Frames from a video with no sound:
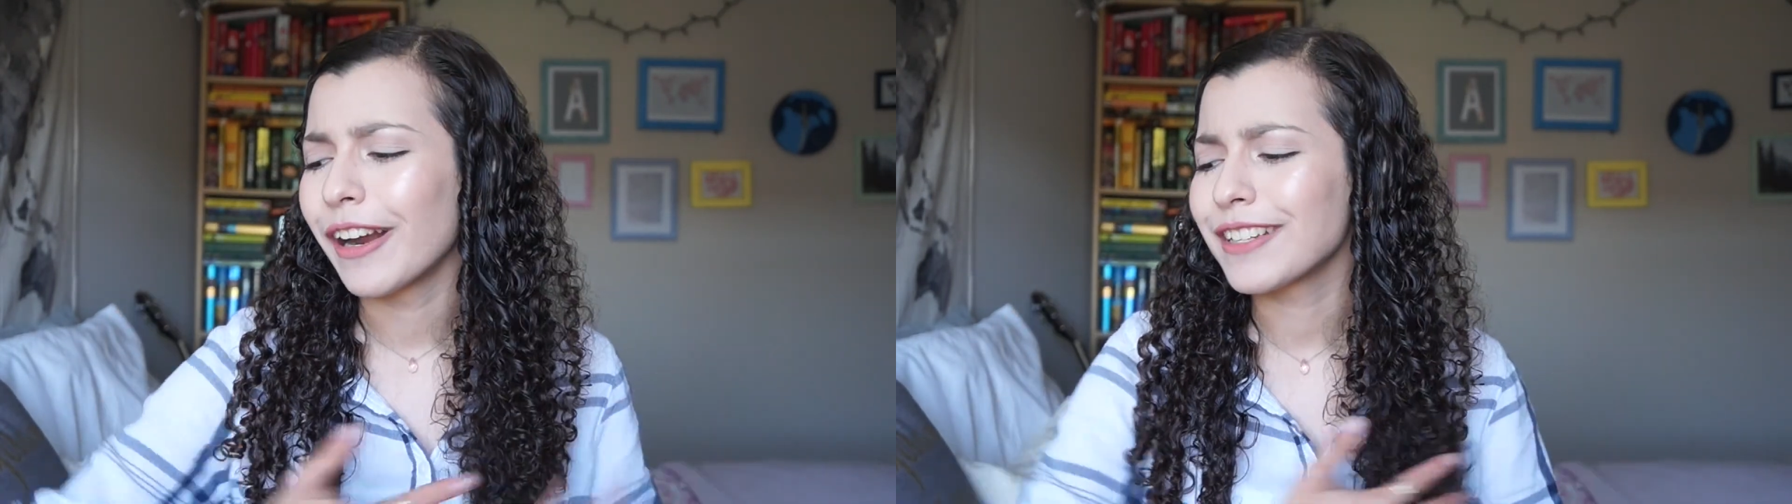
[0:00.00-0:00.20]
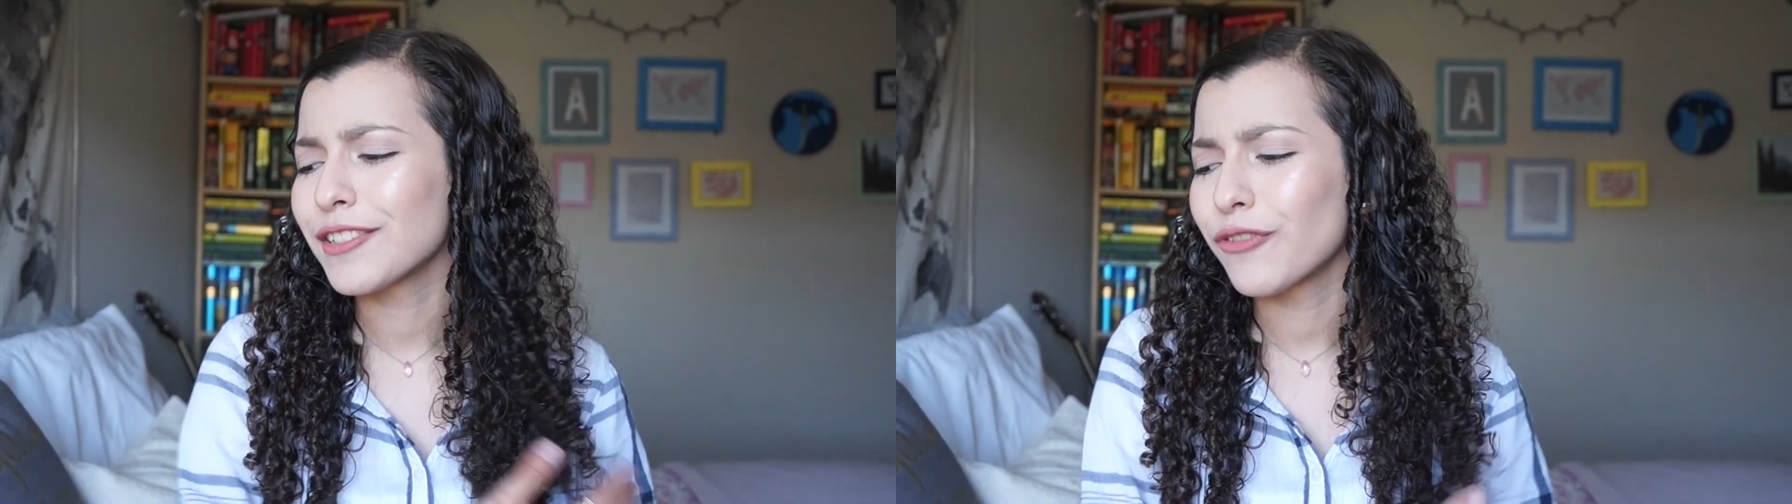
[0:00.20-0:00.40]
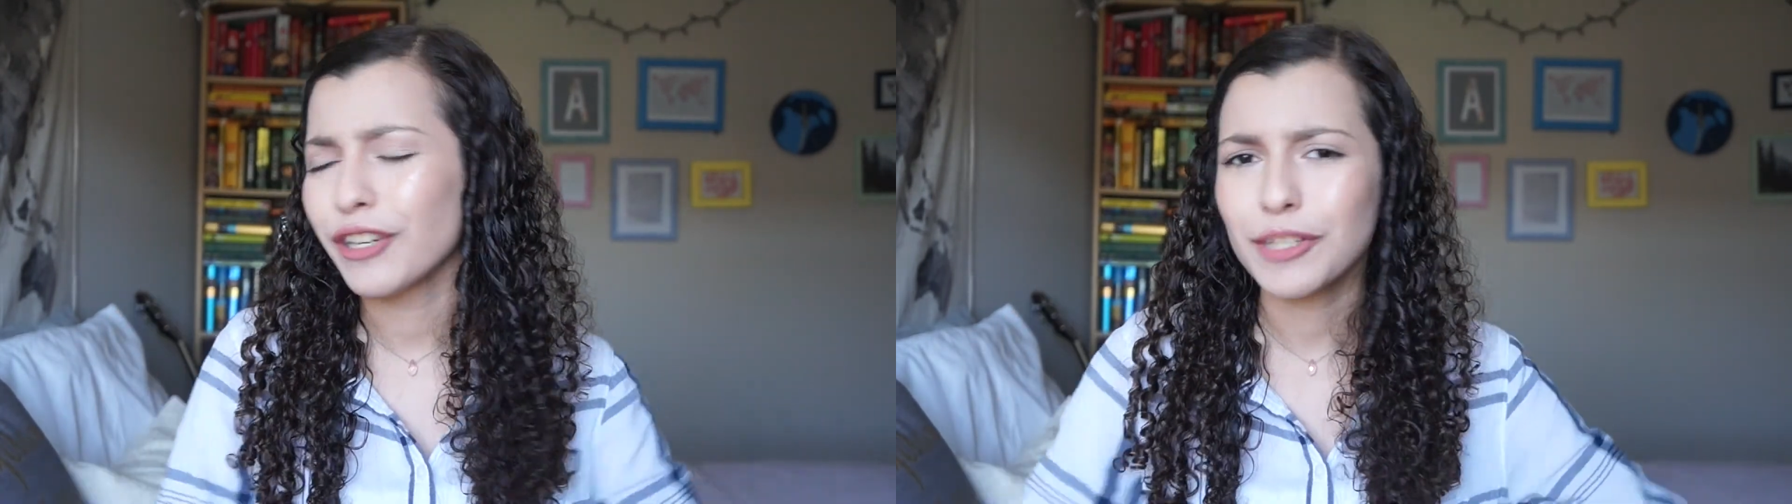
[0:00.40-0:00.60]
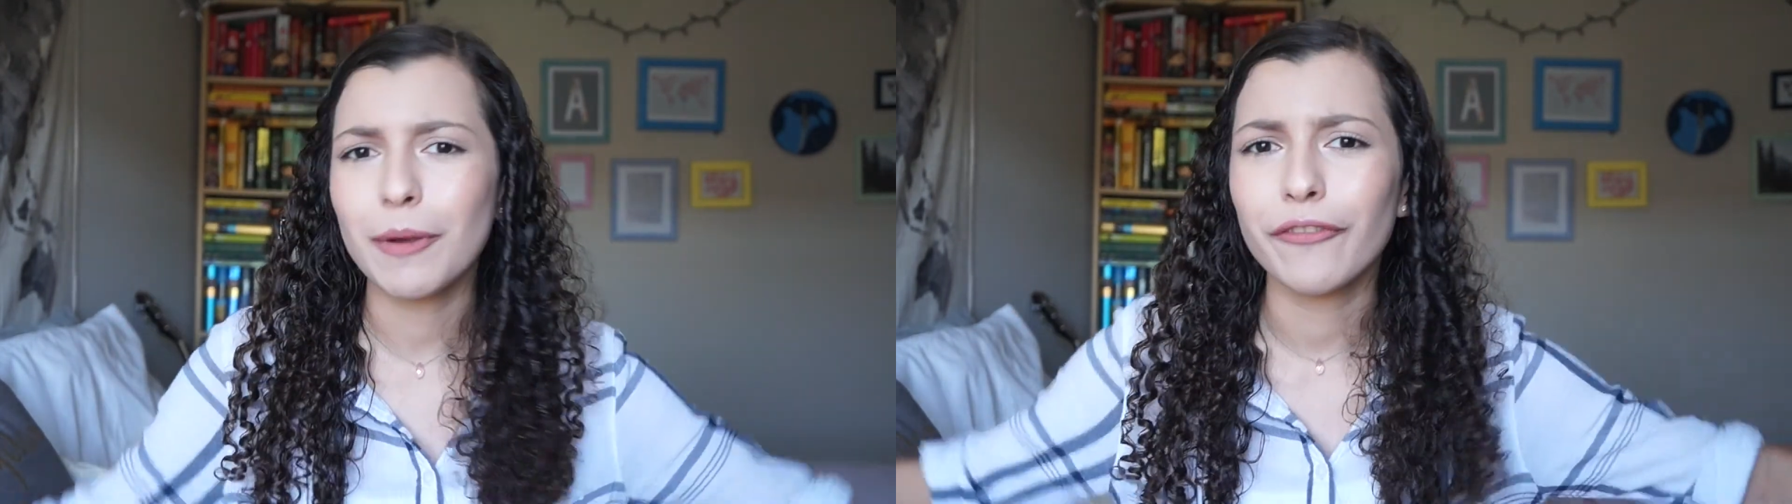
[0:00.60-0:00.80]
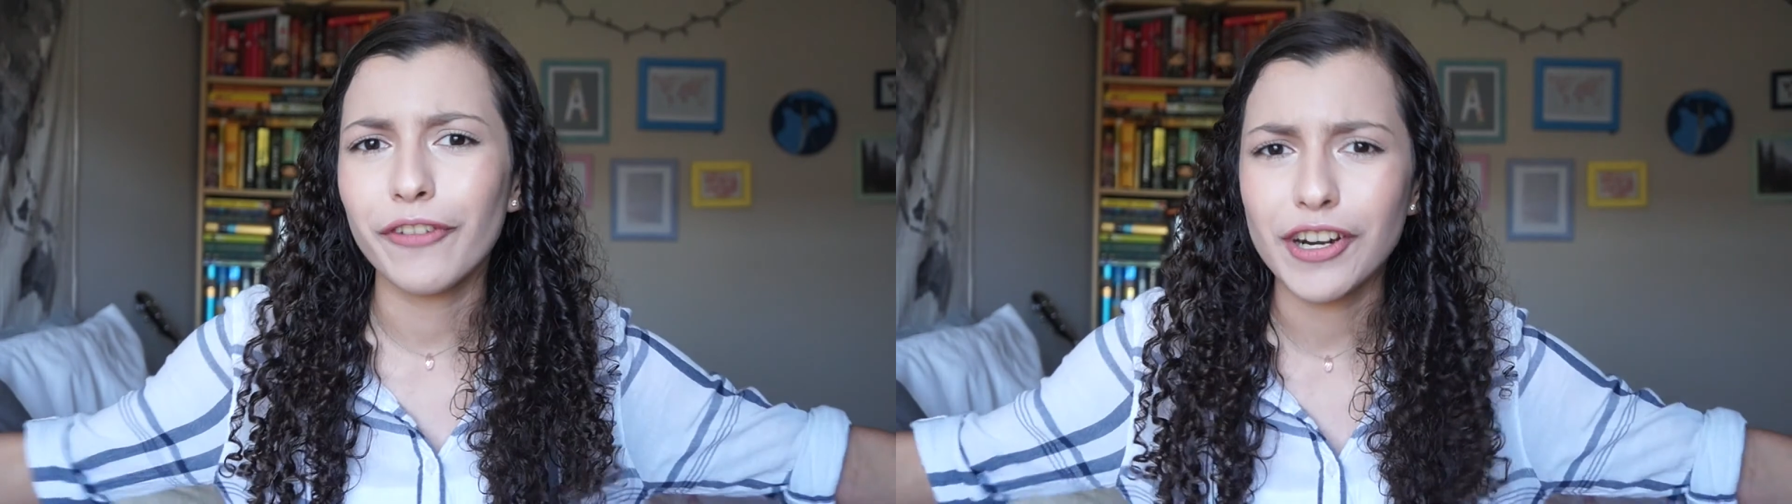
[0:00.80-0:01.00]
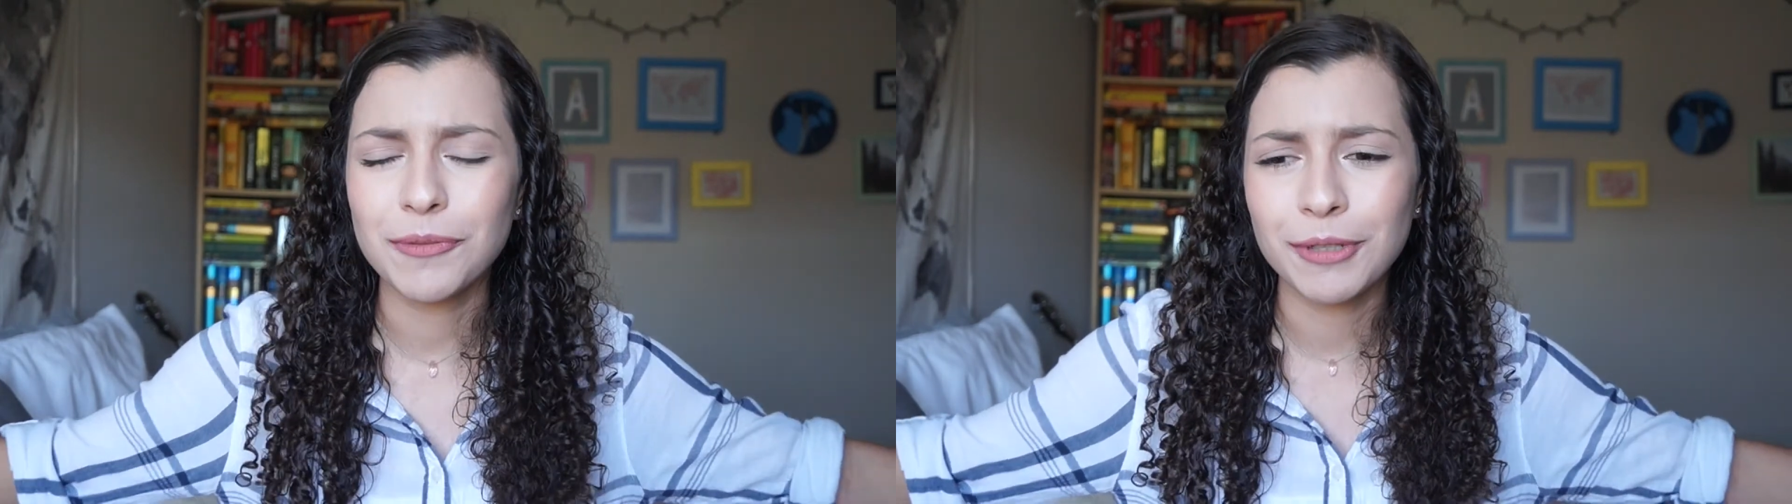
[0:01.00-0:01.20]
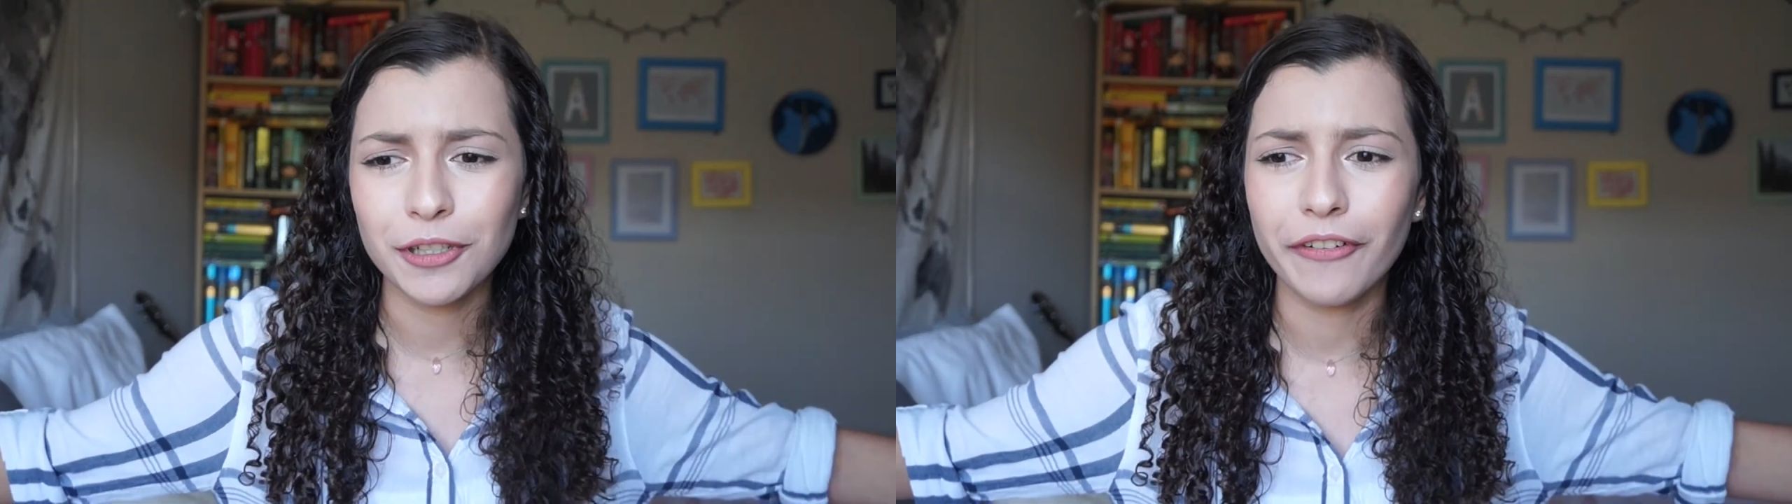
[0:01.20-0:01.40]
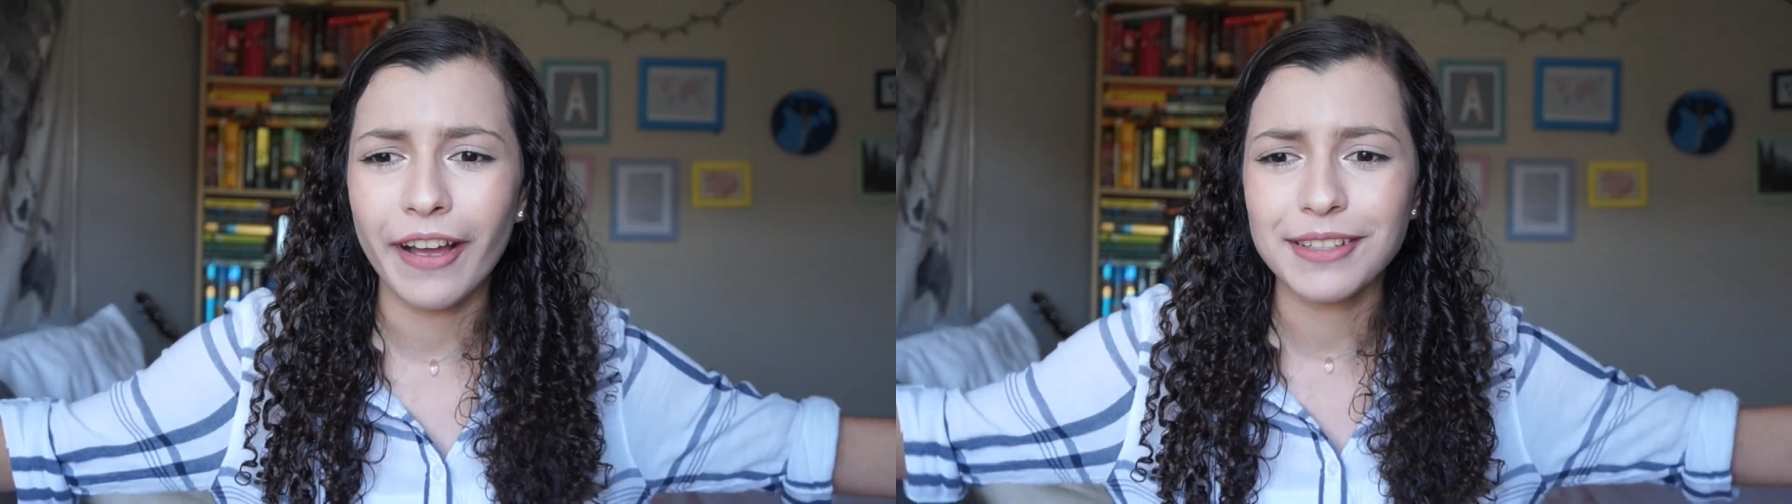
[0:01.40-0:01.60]
I just finished my freshman
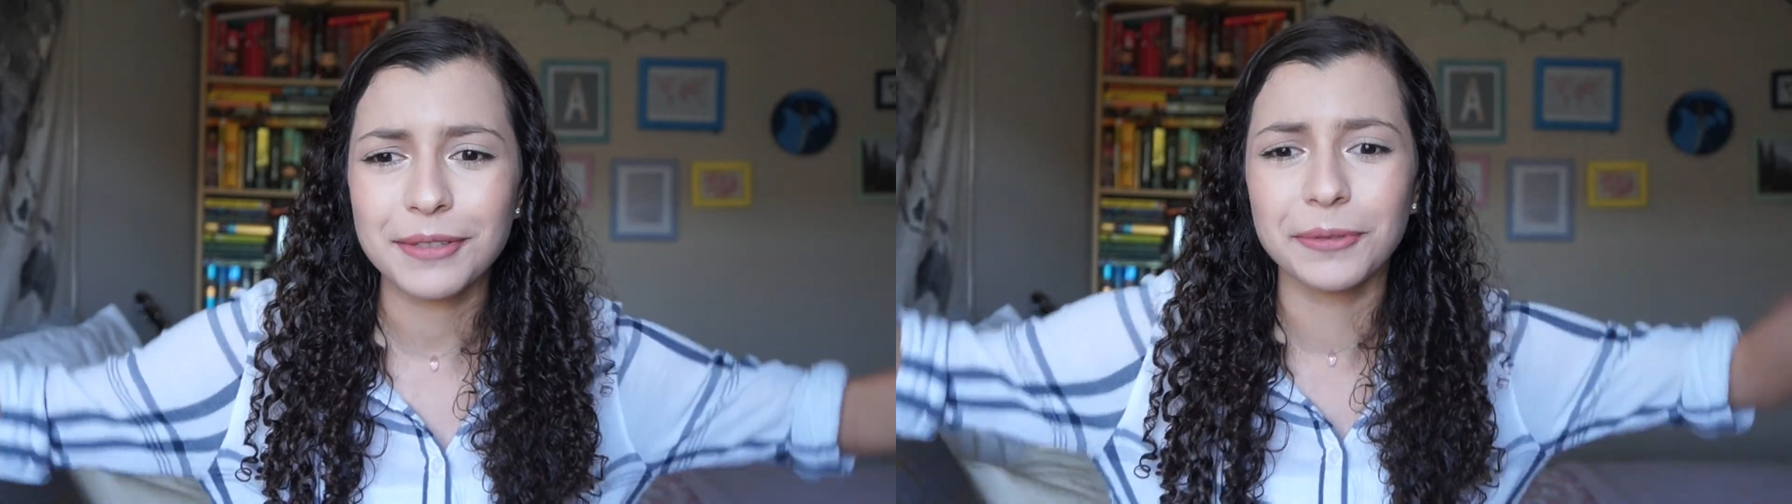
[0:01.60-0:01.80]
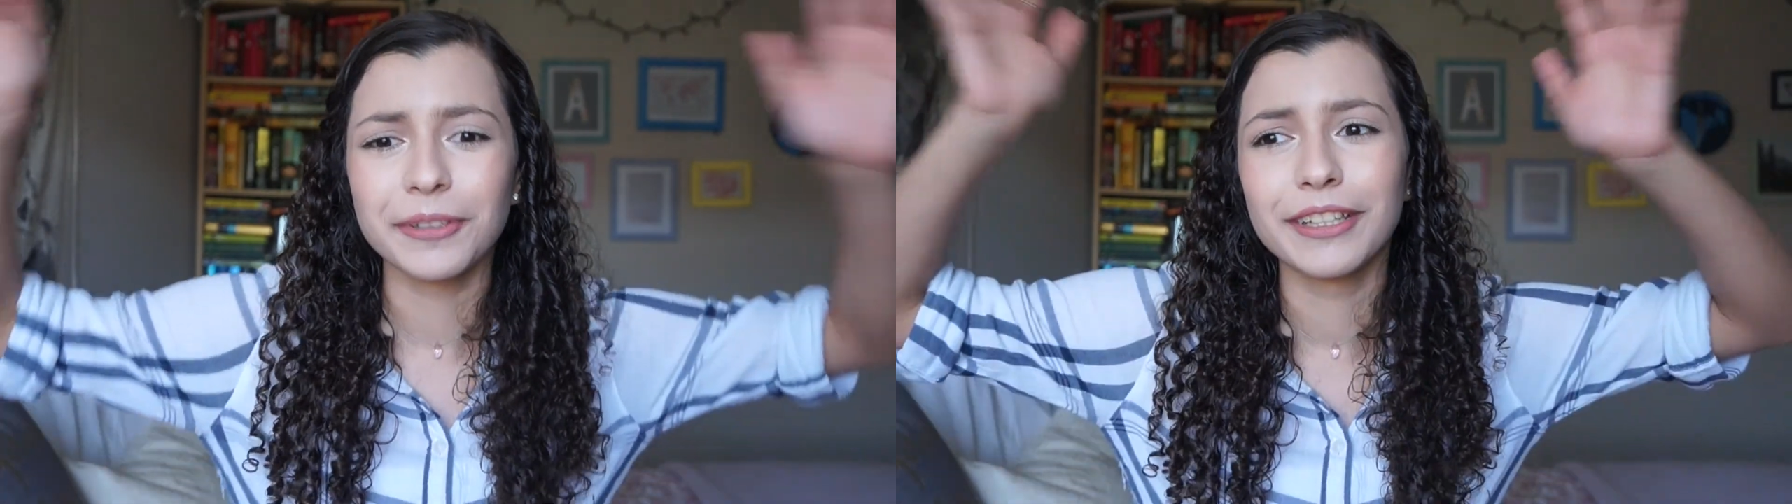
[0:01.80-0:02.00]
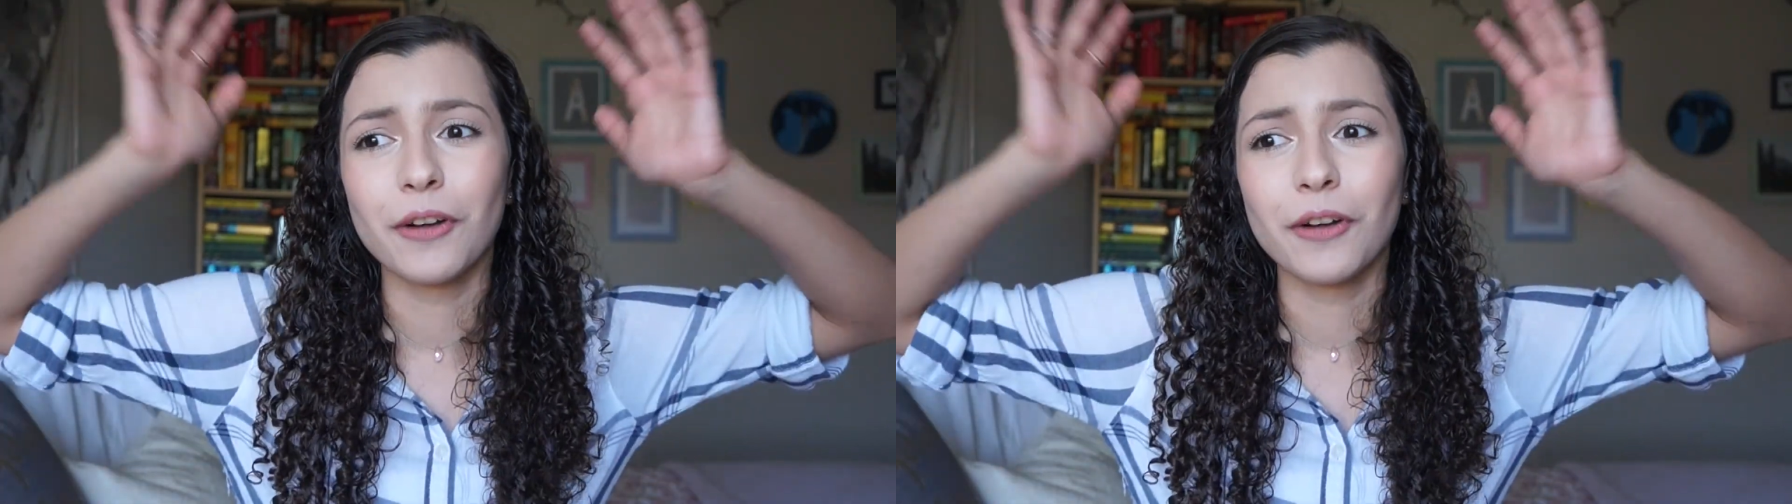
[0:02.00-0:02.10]
year of high school,